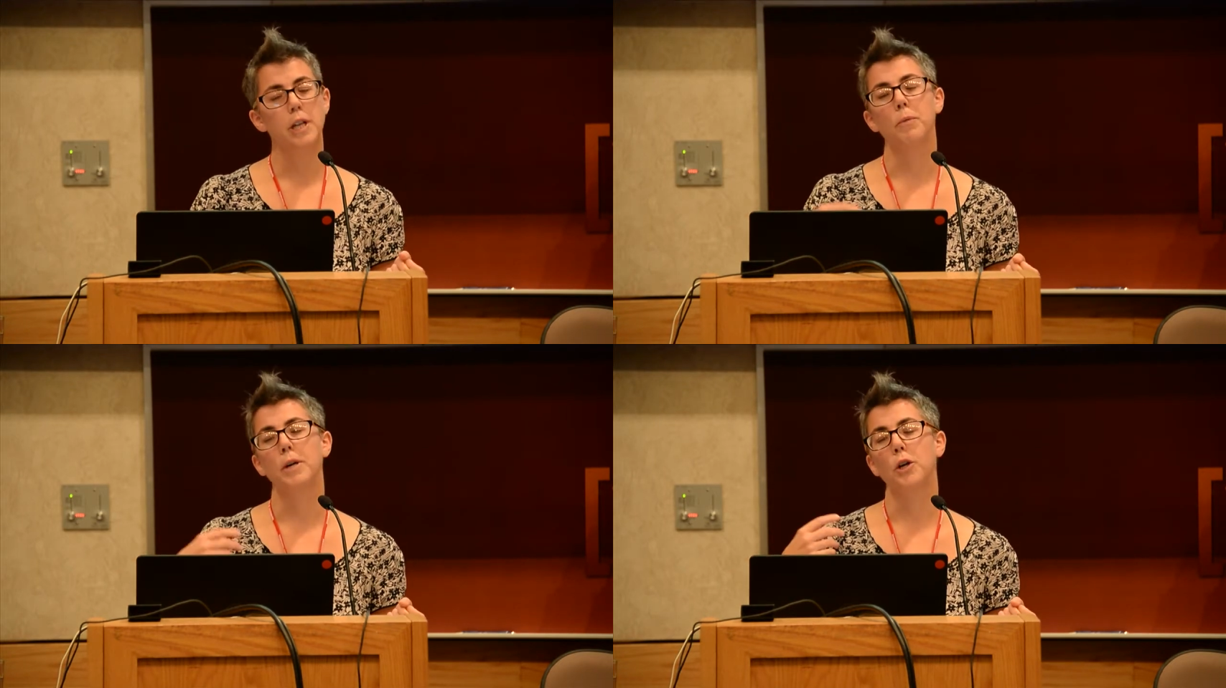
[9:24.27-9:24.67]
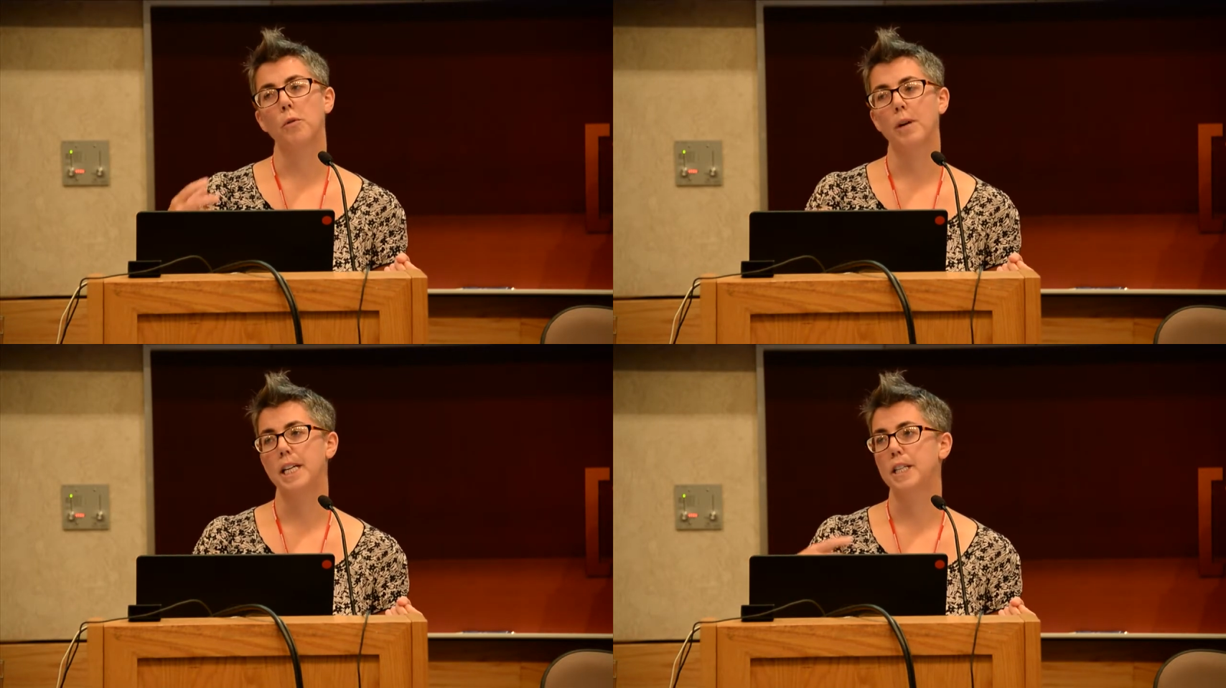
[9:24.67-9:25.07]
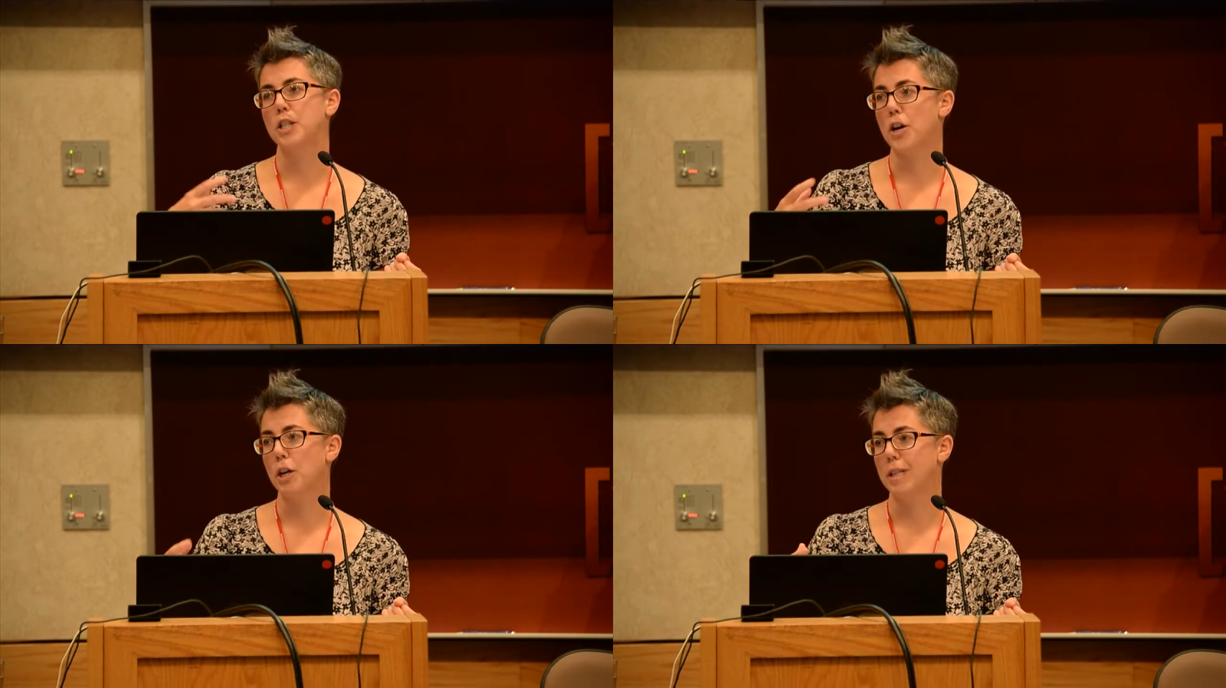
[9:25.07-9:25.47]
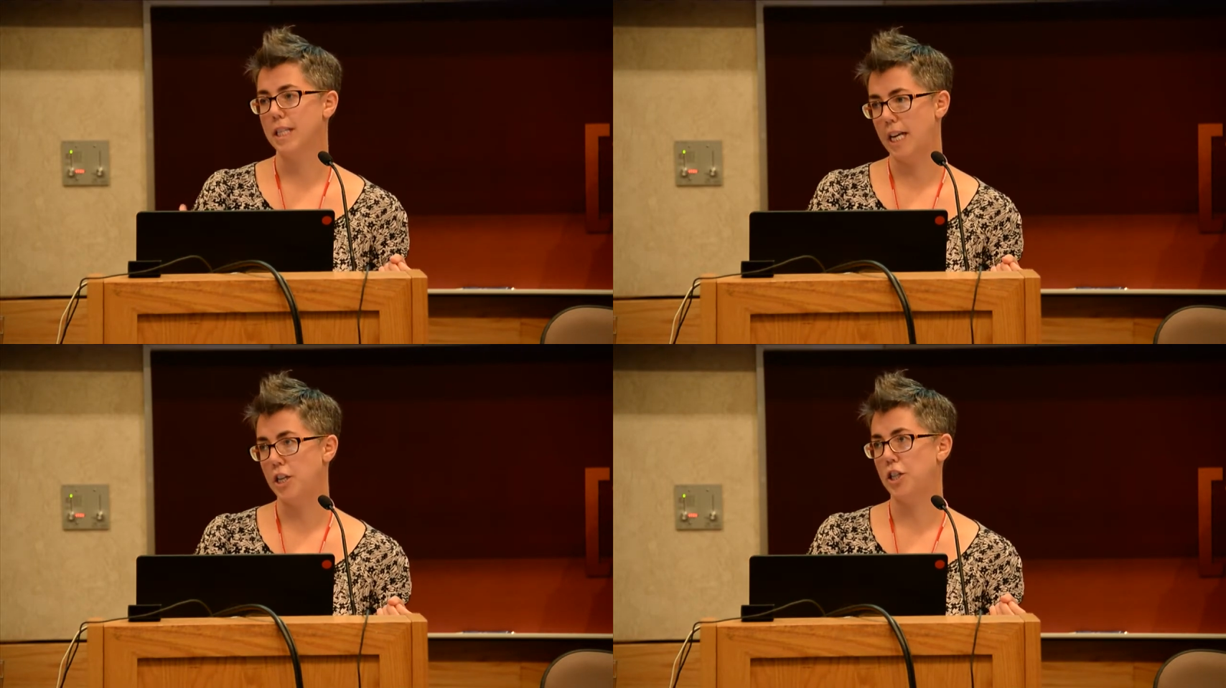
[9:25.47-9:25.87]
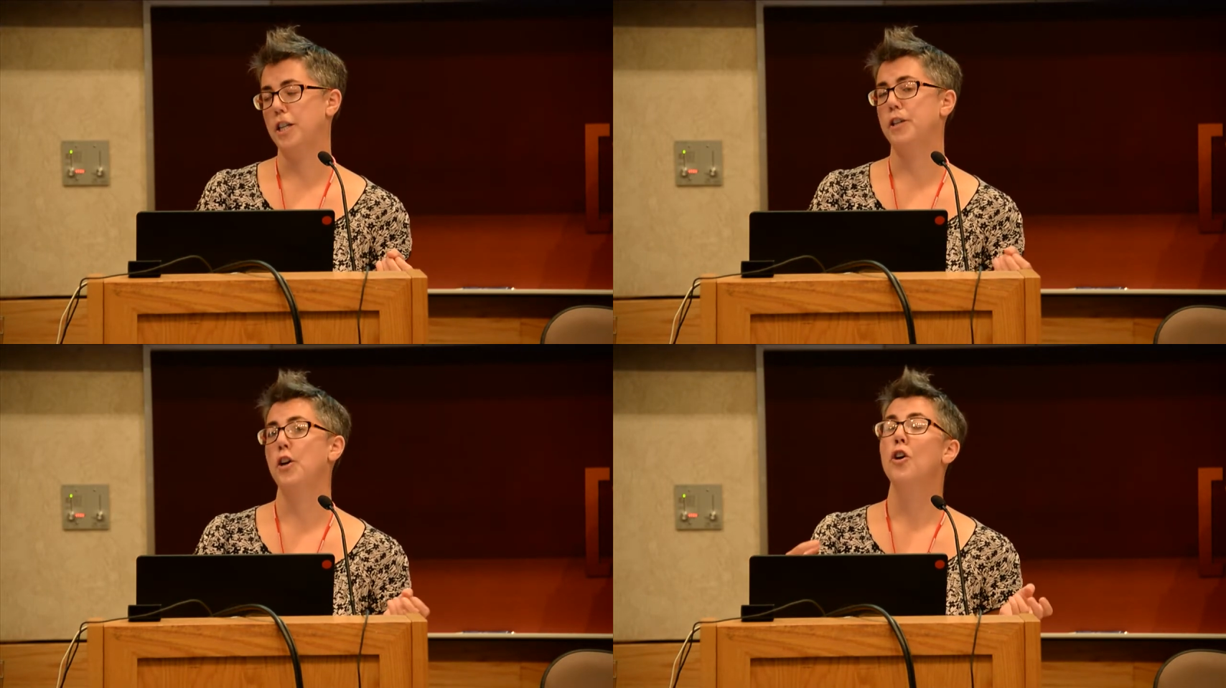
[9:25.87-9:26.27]
and we created
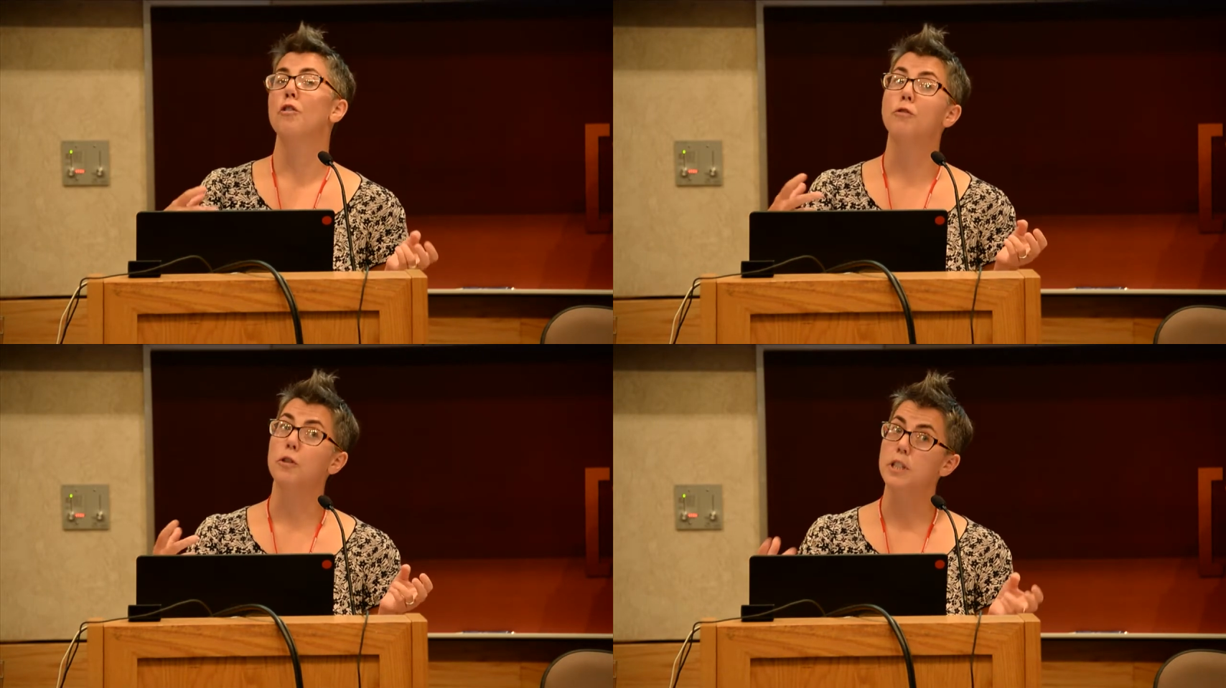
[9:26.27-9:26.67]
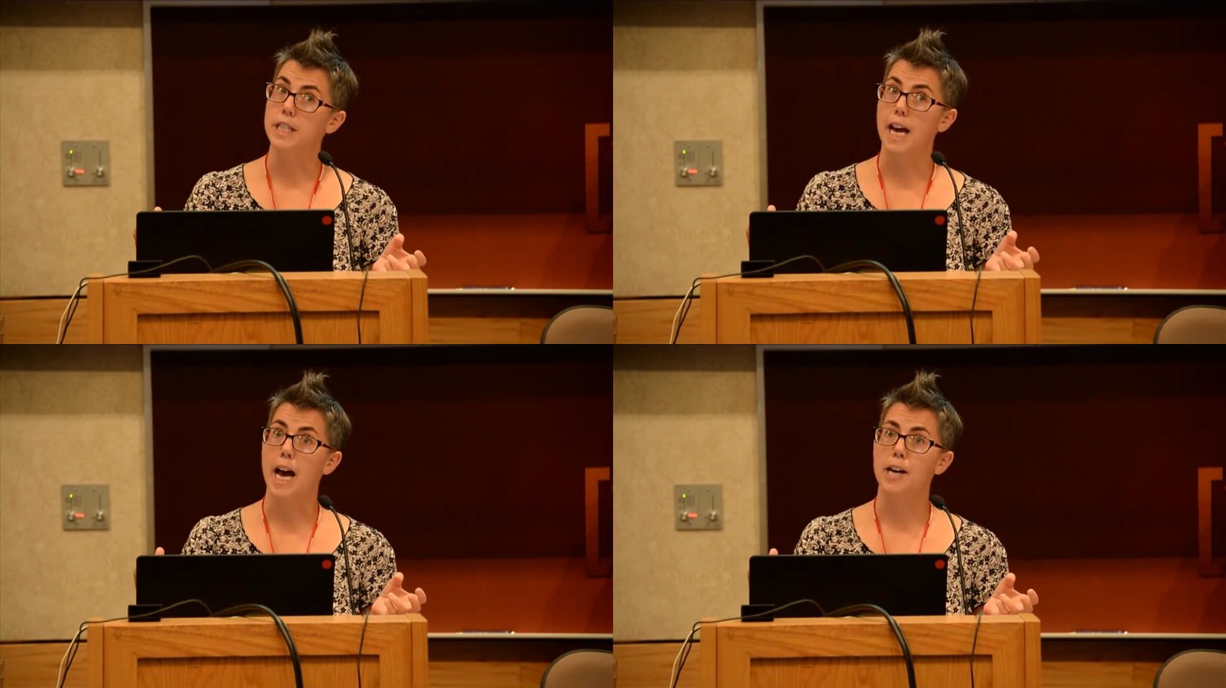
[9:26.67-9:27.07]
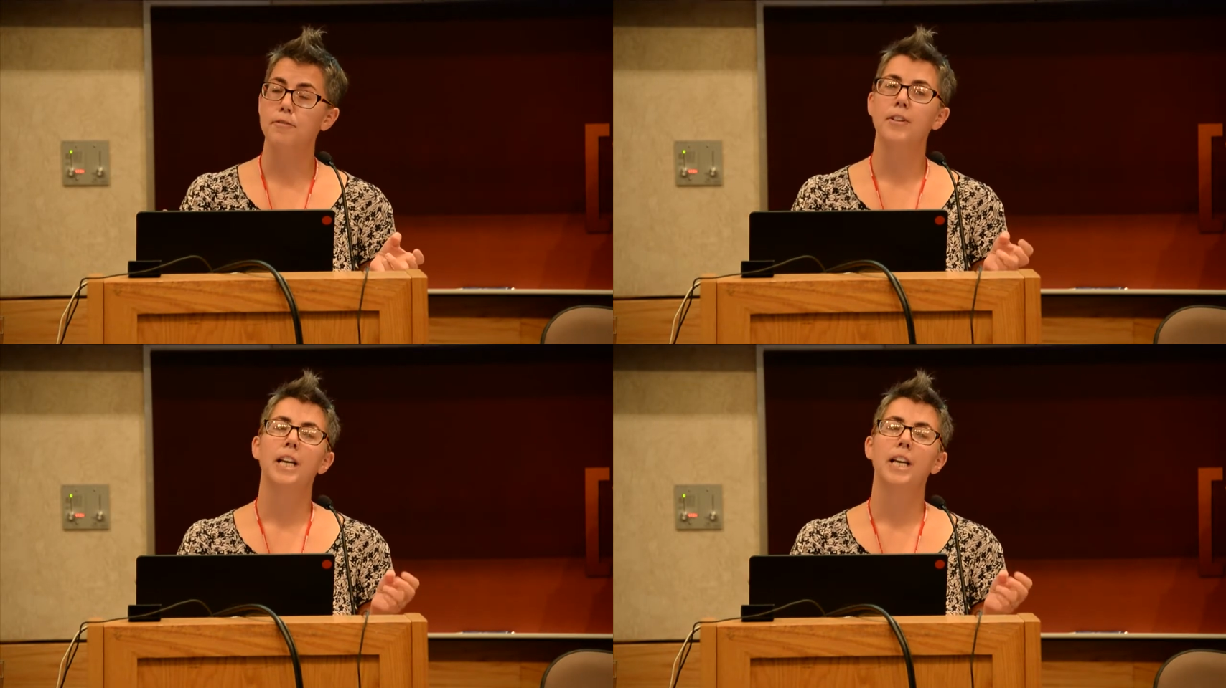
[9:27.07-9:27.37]
documentation for staff